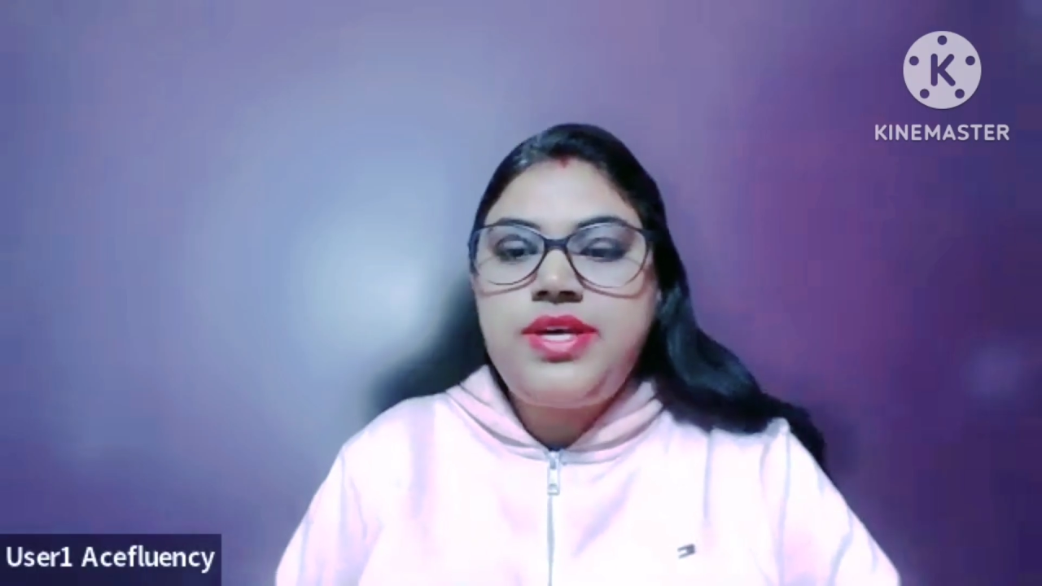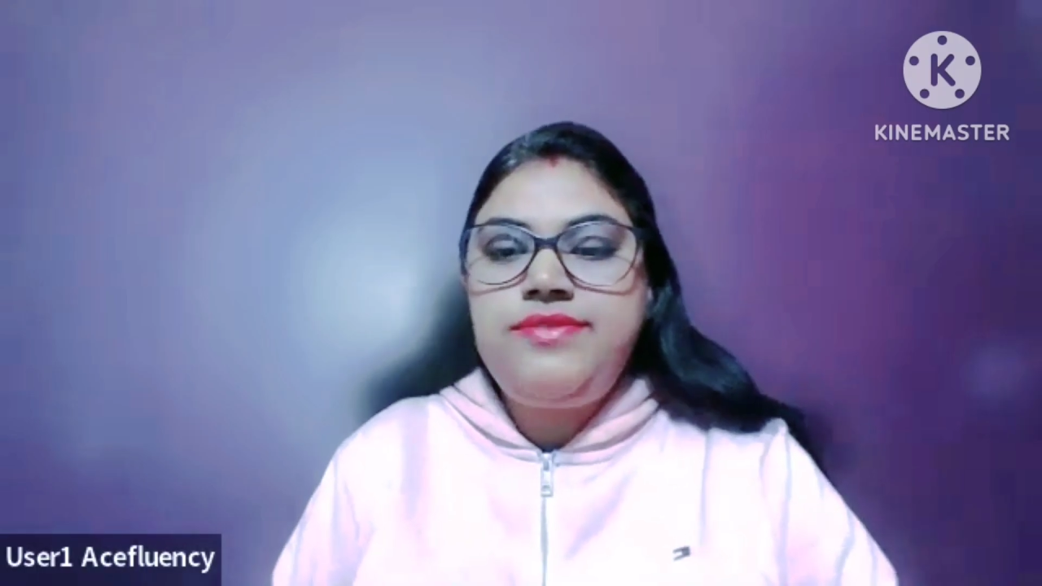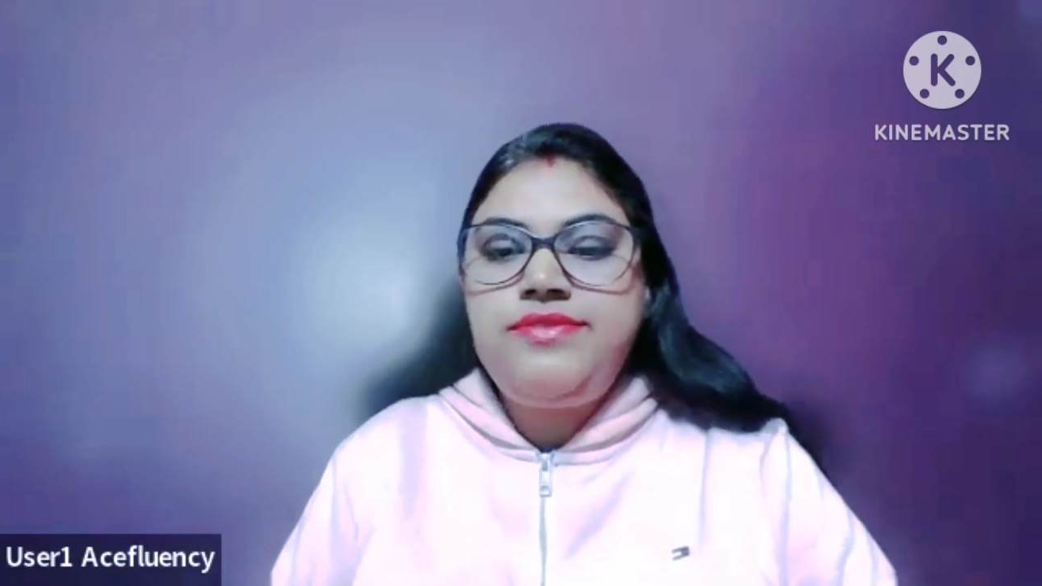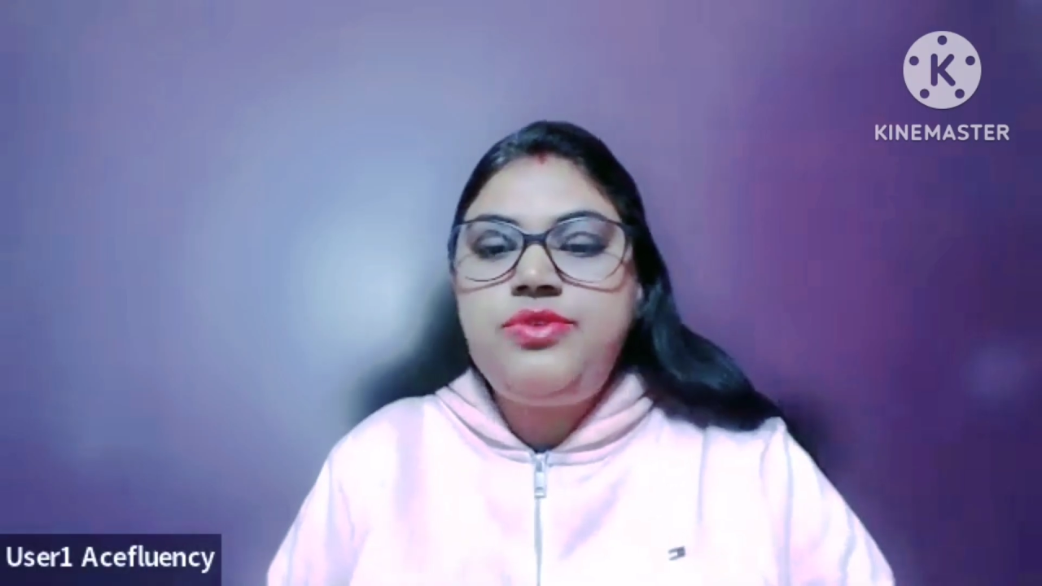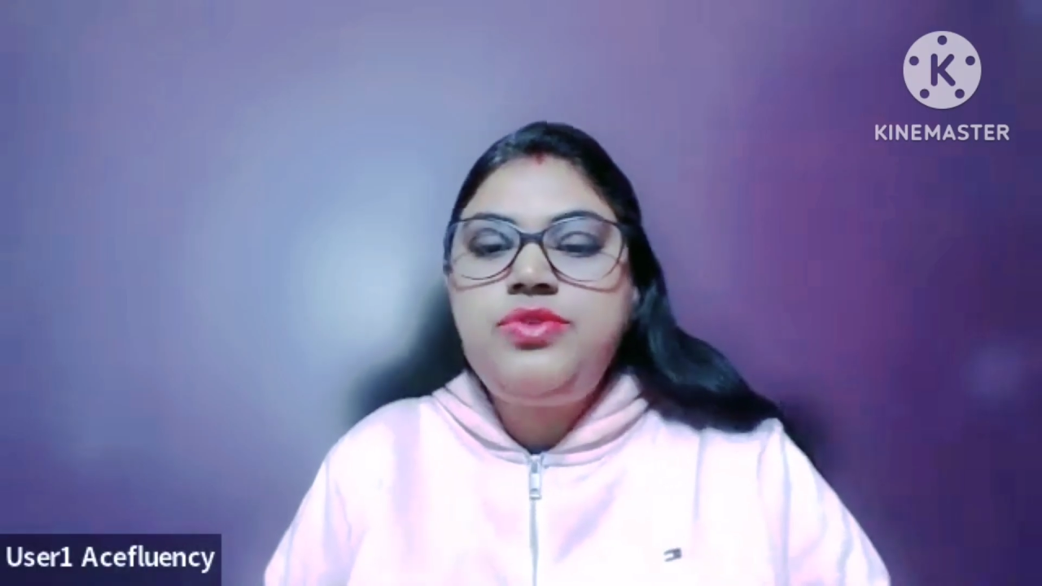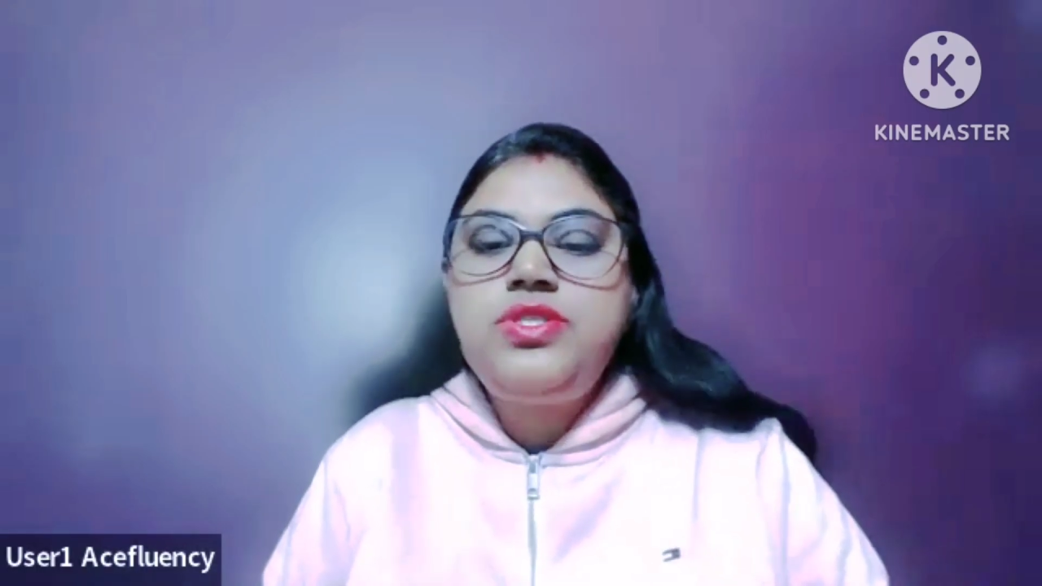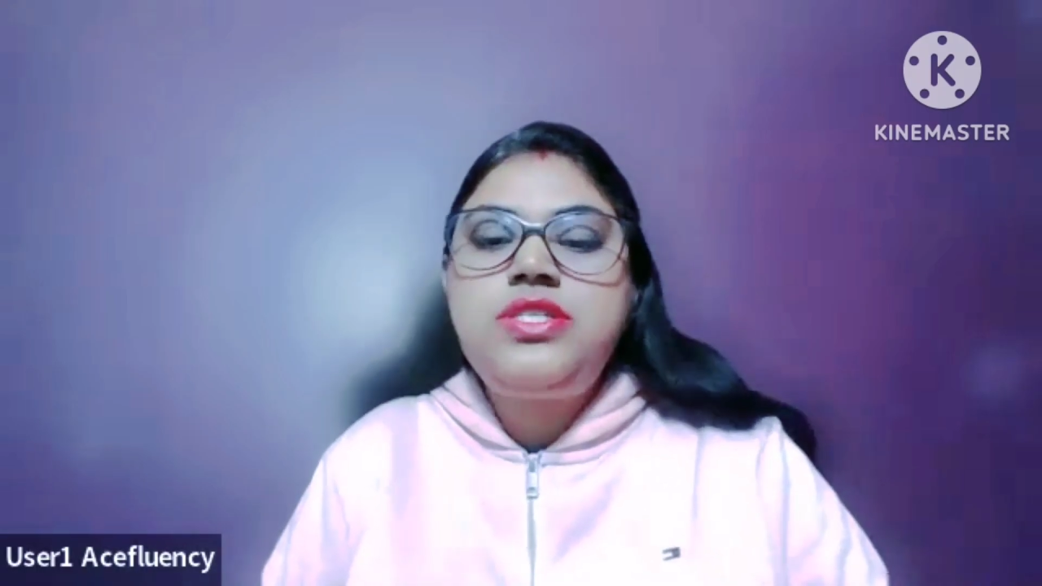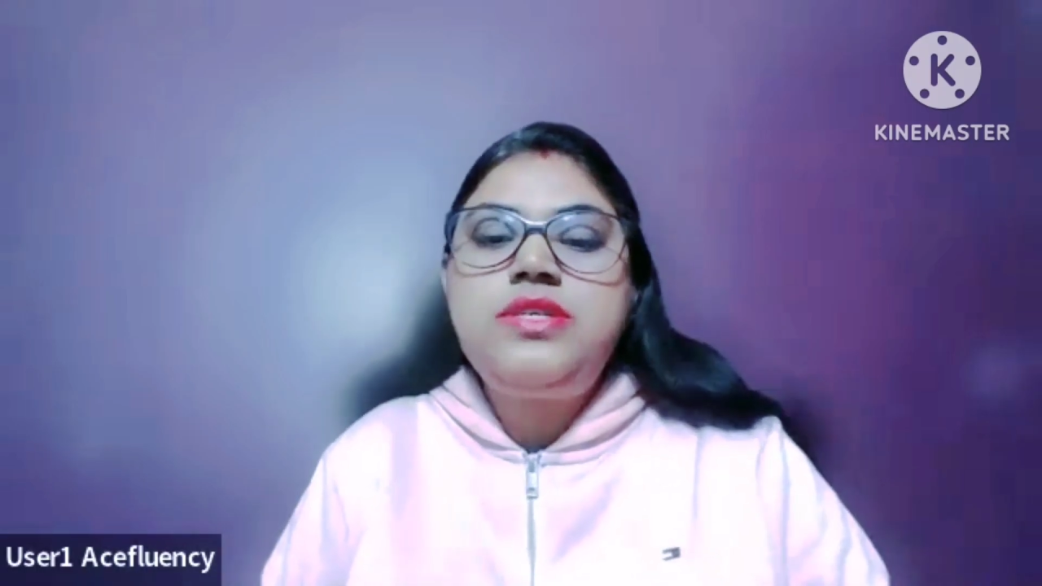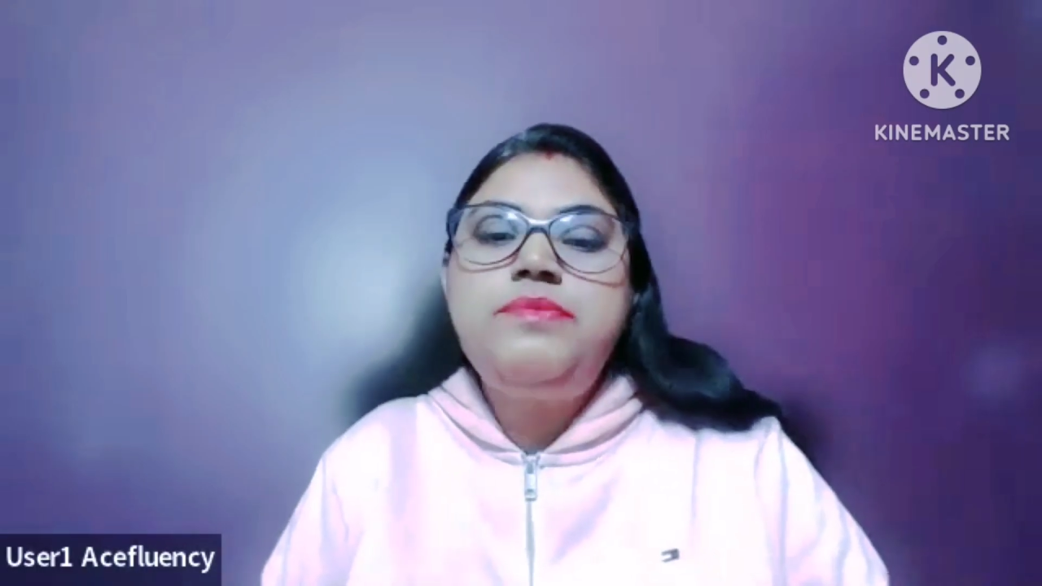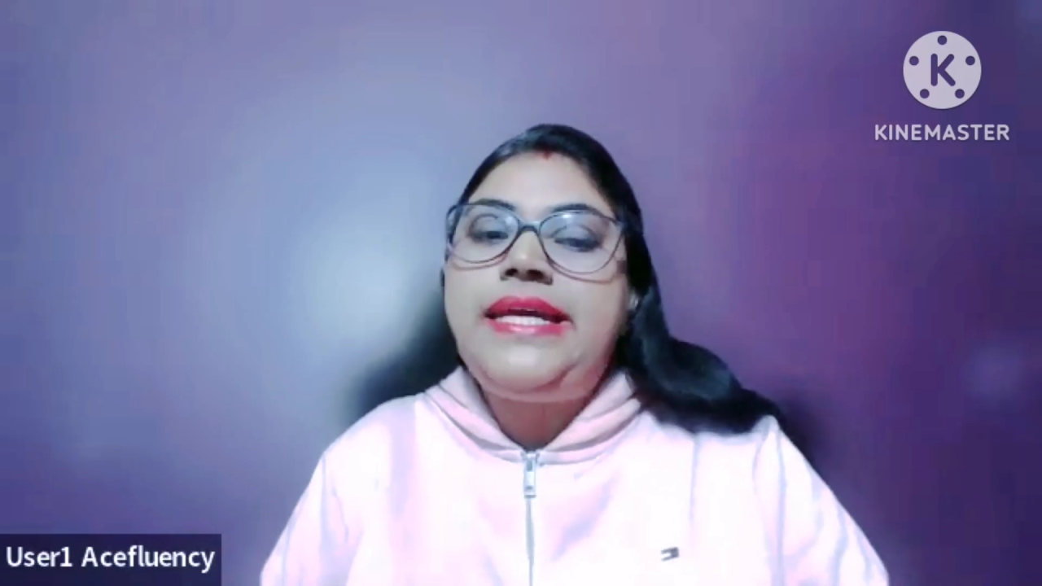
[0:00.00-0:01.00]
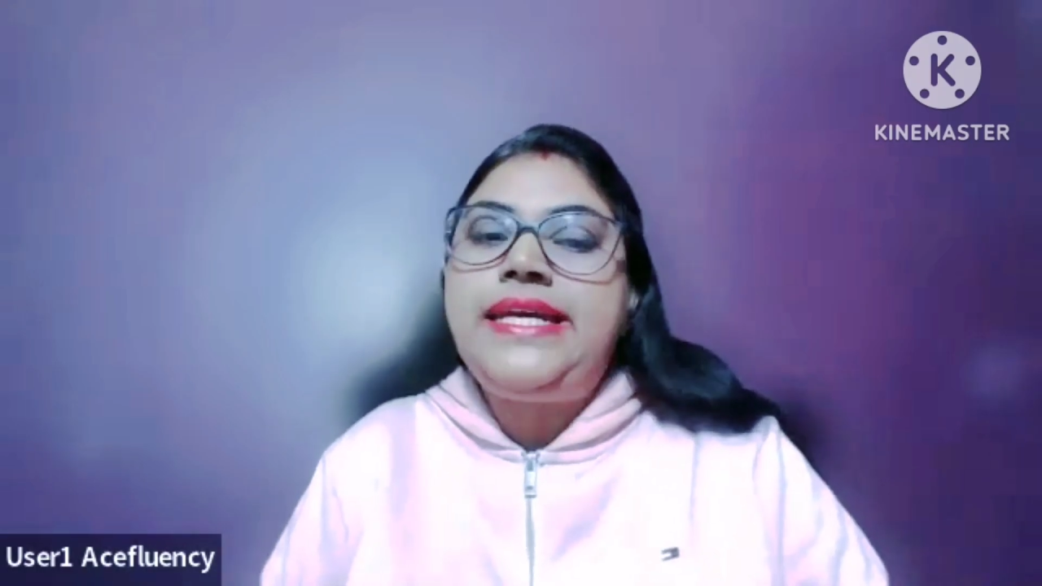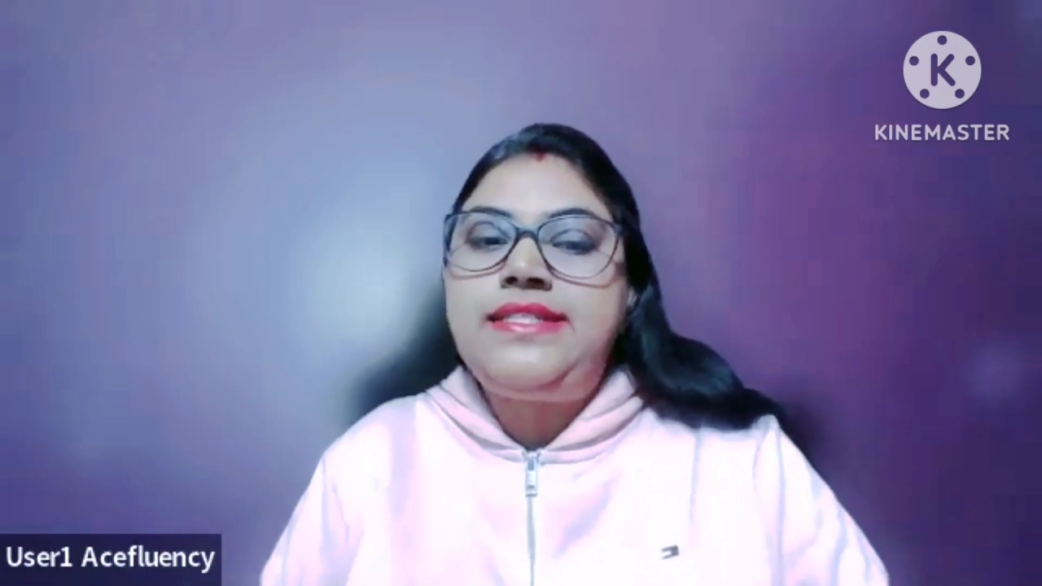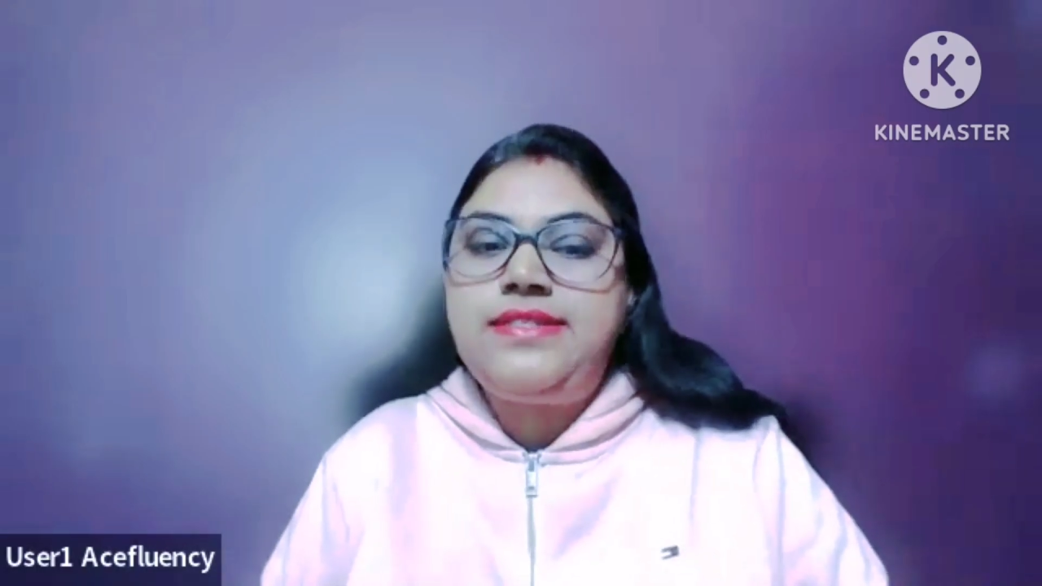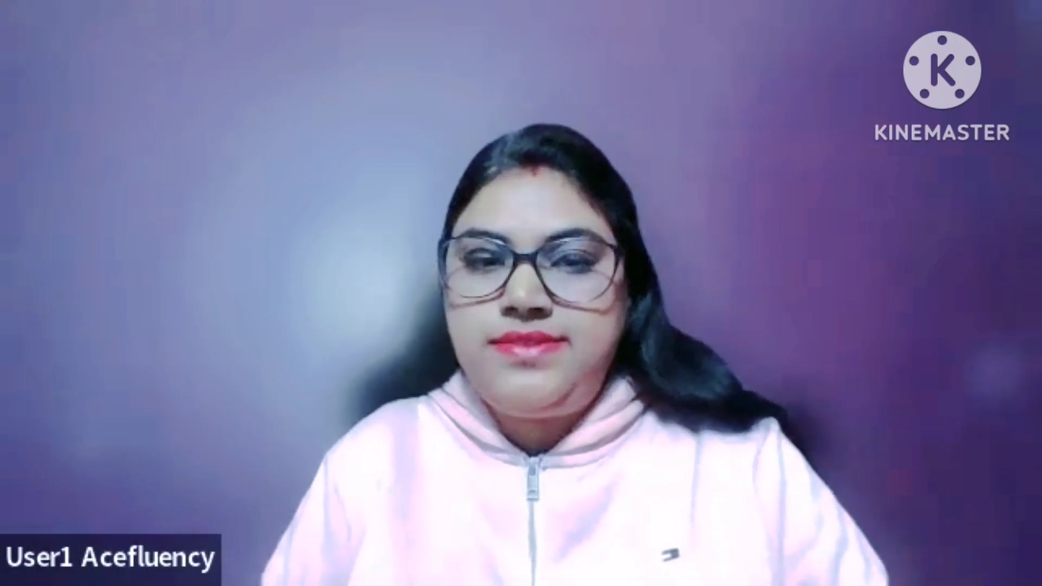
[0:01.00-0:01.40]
have used made.